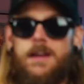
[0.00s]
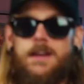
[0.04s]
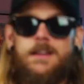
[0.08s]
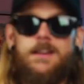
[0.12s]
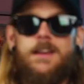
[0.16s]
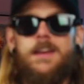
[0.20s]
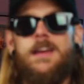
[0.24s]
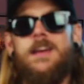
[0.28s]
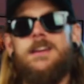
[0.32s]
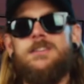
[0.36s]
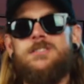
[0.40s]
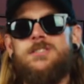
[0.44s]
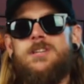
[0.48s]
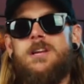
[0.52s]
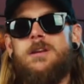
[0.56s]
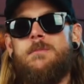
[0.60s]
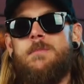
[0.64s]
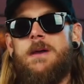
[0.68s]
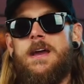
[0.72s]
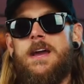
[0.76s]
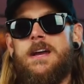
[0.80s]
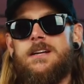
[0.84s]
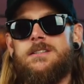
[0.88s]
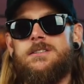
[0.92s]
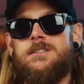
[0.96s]
And
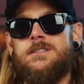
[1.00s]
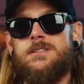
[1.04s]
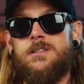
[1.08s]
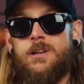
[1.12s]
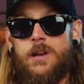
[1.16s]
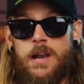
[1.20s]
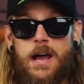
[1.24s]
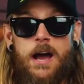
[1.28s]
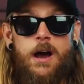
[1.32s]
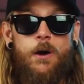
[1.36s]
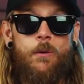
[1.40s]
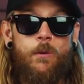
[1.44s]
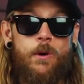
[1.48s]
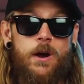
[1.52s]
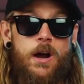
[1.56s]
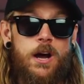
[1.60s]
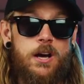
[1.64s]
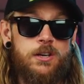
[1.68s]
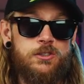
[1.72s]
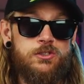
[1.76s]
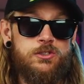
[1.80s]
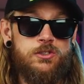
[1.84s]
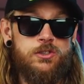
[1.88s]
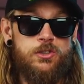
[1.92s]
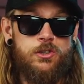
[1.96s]
HTTPX is allowing
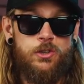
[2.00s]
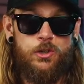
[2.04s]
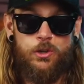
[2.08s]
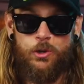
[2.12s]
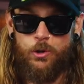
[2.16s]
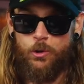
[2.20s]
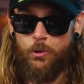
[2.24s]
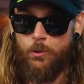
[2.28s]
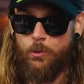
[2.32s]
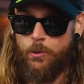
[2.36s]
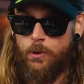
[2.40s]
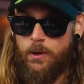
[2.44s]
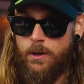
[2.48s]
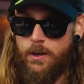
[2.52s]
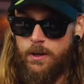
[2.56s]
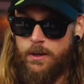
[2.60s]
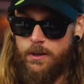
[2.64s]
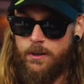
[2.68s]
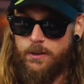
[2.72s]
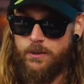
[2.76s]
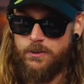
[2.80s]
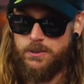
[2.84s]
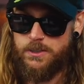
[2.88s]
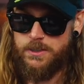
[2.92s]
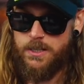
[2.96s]
us to
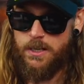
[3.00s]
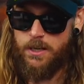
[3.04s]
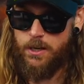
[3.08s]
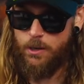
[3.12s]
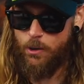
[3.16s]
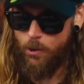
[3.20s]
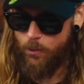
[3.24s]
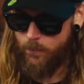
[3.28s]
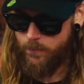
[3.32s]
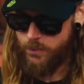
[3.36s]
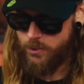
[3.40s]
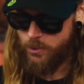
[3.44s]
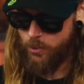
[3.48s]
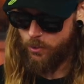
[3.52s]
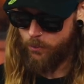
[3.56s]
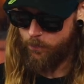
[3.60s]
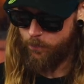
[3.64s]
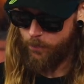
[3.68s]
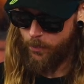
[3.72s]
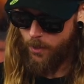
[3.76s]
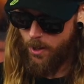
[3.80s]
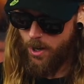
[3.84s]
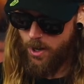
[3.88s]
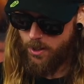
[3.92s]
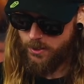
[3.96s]
send it over to a
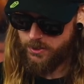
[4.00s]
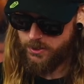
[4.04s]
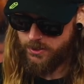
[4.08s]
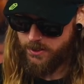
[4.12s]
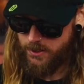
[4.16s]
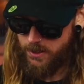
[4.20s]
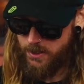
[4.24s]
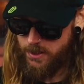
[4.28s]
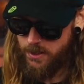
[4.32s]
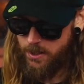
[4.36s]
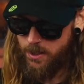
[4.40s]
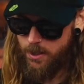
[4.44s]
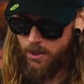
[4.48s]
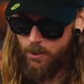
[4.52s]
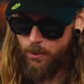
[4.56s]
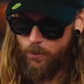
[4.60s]
proxy.